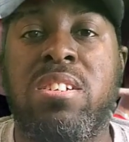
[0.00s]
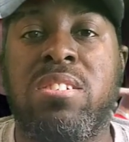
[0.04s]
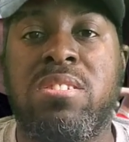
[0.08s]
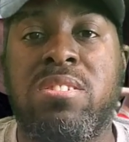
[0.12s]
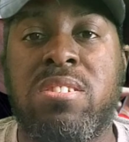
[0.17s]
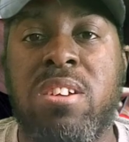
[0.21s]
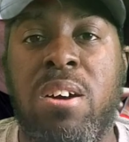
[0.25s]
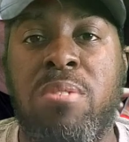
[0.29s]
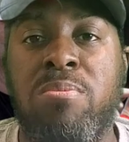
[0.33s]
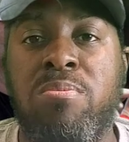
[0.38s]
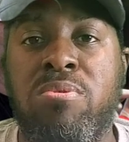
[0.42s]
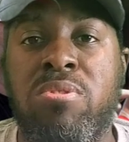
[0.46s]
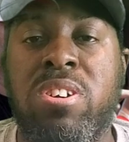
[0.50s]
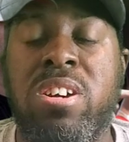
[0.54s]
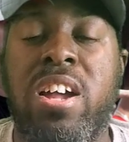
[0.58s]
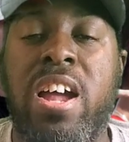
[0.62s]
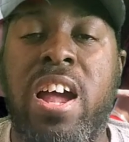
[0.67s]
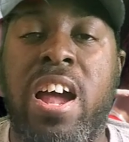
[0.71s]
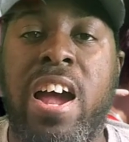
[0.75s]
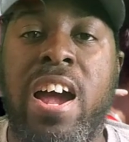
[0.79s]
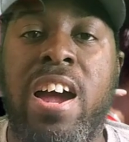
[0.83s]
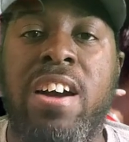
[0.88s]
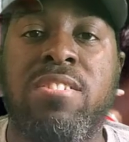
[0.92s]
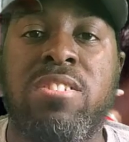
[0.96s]

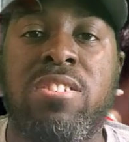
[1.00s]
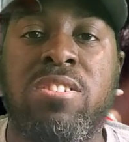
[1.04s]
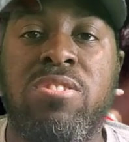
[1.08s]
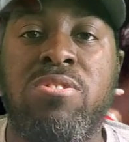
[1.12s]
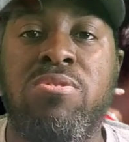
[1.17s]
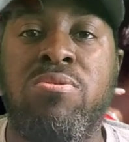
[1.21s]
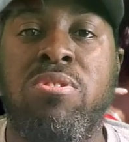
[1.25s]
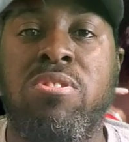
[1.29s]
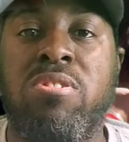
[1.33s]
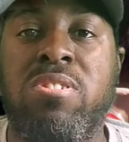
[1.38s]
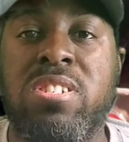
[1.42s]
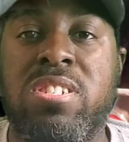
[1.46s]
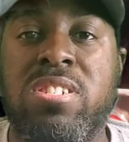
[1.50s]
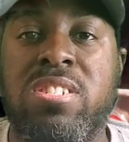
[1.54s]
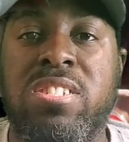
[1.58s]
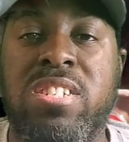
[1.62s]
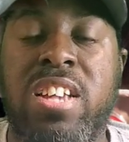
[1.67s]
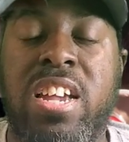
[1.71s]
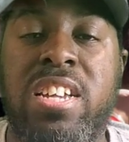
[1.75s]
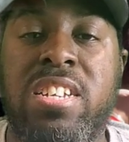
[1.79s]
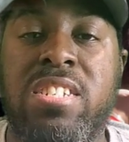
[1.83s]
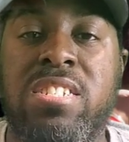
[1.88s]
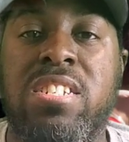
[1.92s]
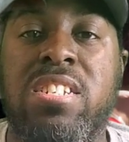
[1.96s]
somewhat how the New Orleans
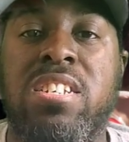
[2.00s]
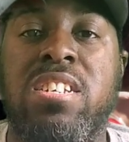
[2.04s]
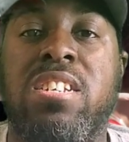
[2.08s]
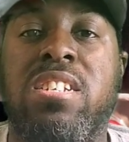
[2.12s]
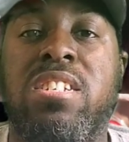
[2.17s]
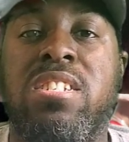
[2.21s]
Saints